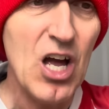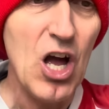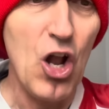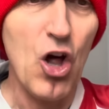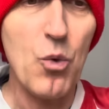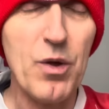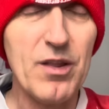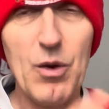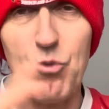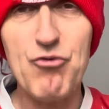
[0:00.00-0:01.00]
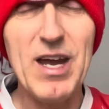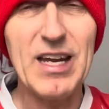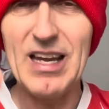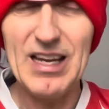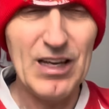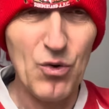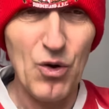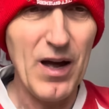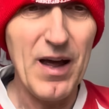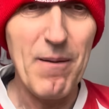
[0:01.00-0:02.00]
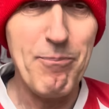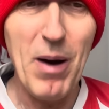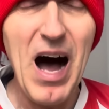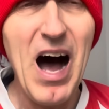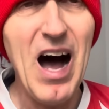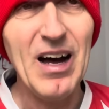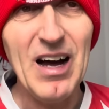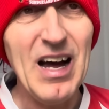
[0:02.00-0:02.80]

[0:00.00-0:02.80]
along with Rig, you know, Bar.